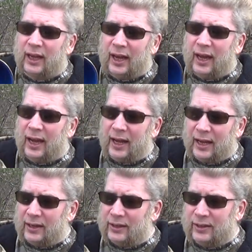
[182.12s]

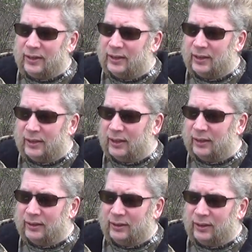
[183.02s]
and
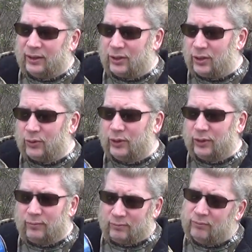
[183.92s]
you could
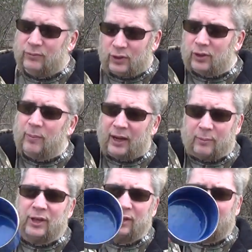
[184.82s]
make a
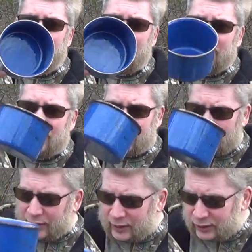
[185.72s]
meal out of that
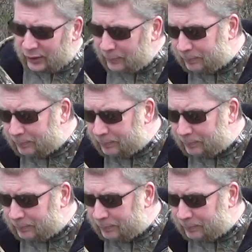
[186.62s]
very easily.